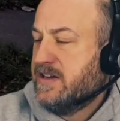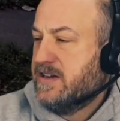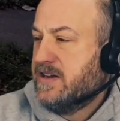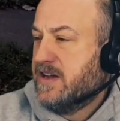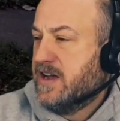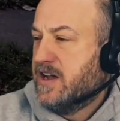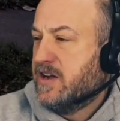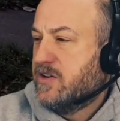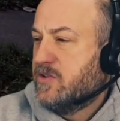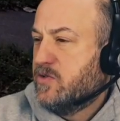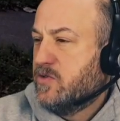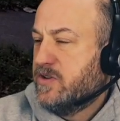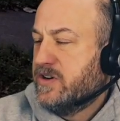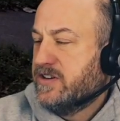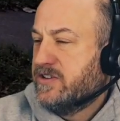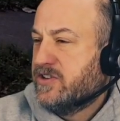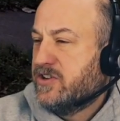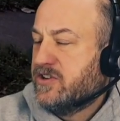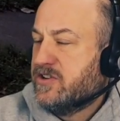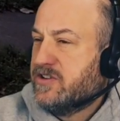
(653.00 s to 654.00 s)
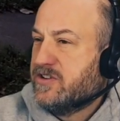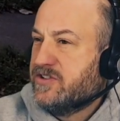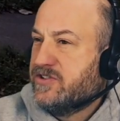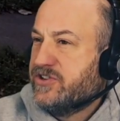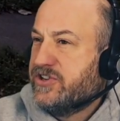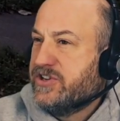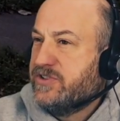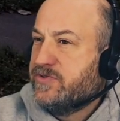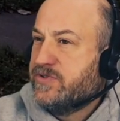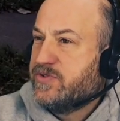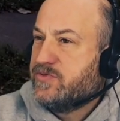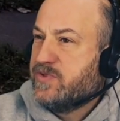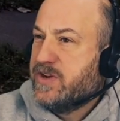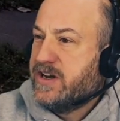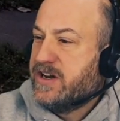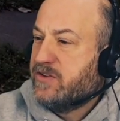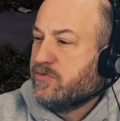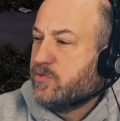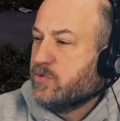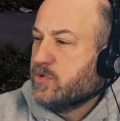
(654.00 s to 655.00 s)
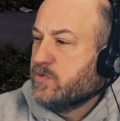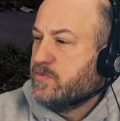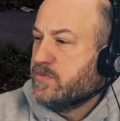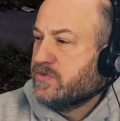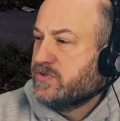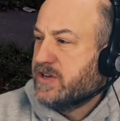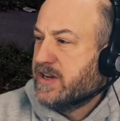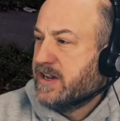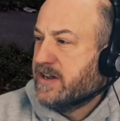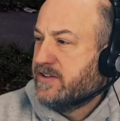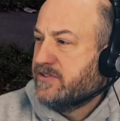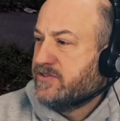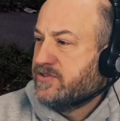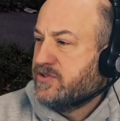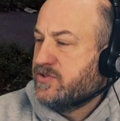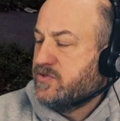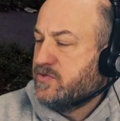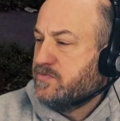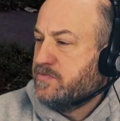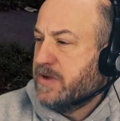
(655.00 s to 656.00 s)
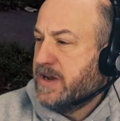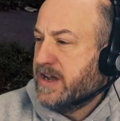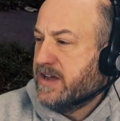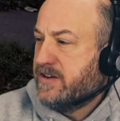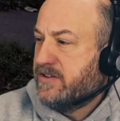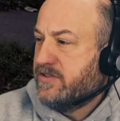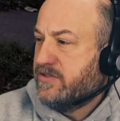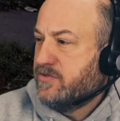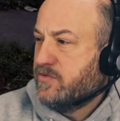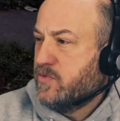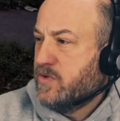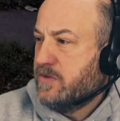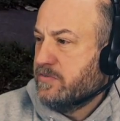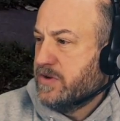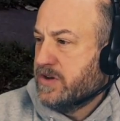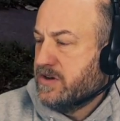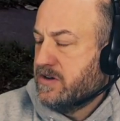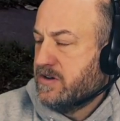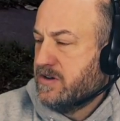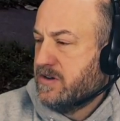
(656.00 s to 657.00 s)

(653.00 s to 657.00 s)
according to her, she was renting rooms out to battered women.